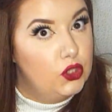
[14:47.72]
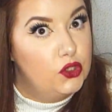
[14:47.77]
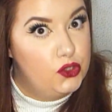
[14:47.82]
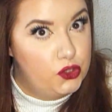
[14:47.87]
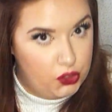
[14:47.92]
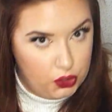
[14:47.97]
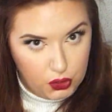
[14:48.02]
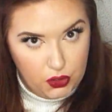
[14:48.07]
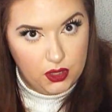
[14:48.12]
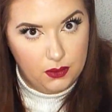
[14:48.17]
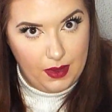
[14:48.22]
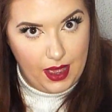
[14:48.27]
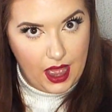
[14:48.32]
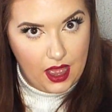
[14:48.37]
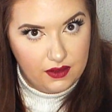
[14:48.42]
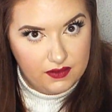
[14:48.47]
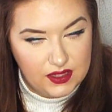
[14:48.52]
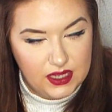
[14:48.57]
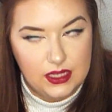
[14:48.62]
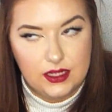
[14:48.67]
Do the
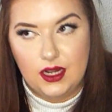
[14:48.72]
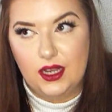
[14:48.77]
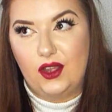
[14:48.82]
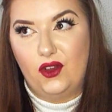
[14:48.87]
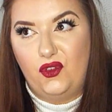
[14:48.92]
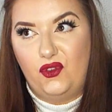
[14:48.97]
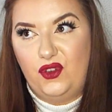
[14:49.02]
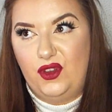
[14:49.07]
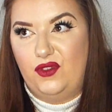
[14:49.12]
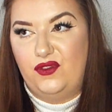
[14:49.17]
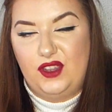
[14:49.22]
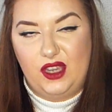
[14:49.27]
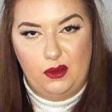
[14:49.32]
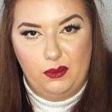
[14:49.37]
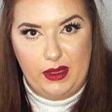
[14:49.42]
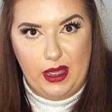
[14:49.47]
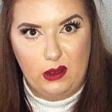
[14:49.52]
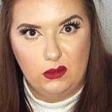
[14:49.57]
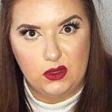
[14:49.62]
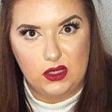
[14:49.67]
maths. It's like a £15